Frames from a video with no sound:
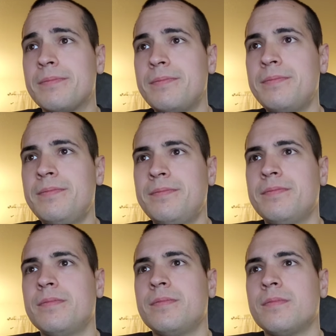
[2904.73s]

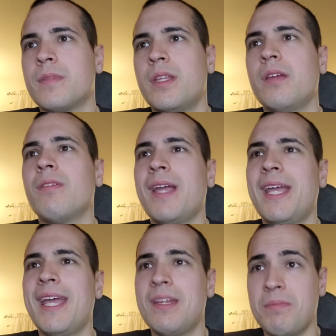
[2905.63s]
The Great
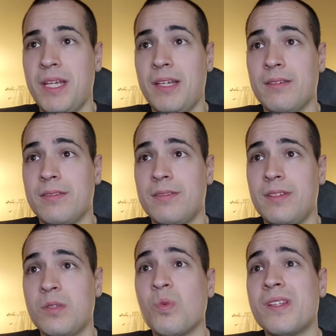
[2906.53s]
Enemy
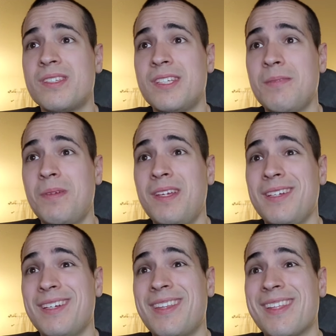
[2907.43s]
is 1
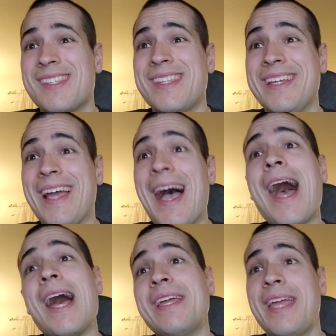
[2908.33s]
CP, and that's the
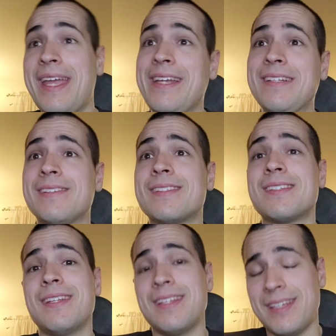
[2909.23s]
I Hate
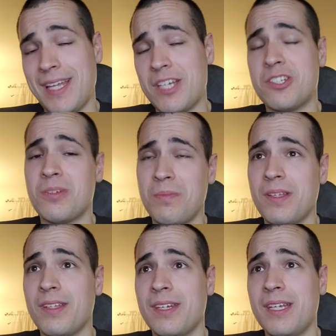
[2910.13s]
Slanesh
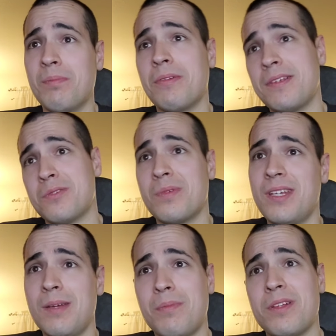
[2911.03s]
ability. +1 to
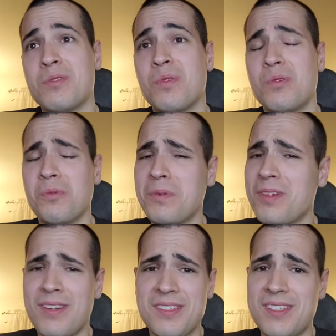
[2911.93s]
hit, +1 to wound
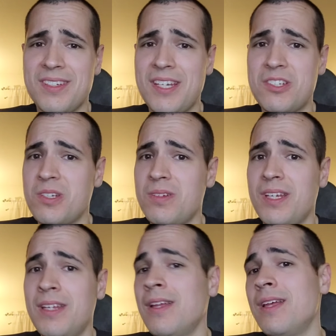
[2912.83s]
on a Slanesh
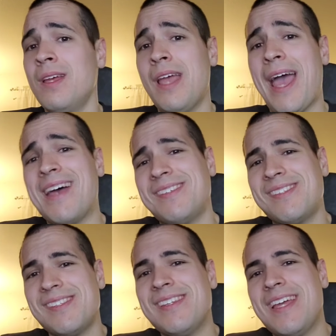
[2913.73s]
unit. As
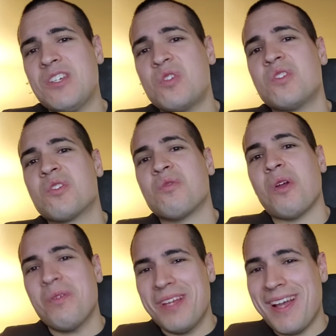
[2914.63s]
Slanesh is
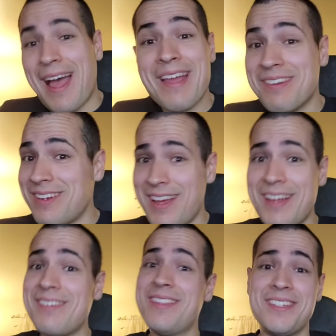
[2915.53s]
growing higher and
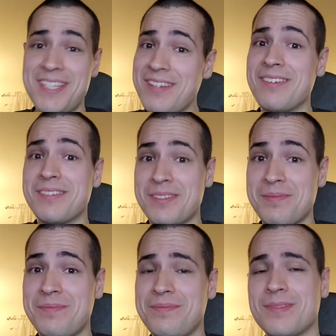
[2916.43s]
higher in the tiers,
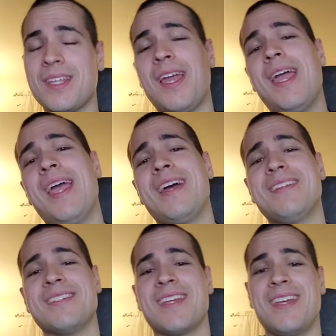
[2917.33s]
and